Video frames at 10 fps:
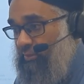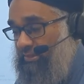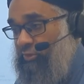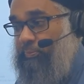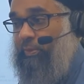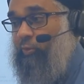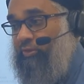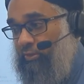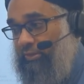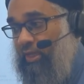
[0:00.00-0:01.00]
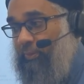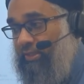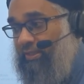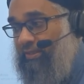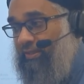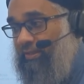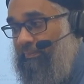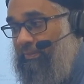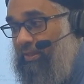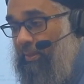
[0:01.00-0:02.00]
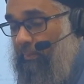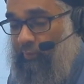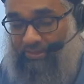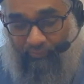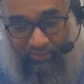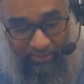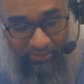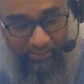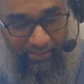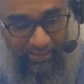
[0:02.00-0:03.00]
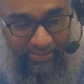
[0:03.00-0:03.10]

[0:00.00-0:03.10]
because it's going to spread over the entire body. Because they have yaqeen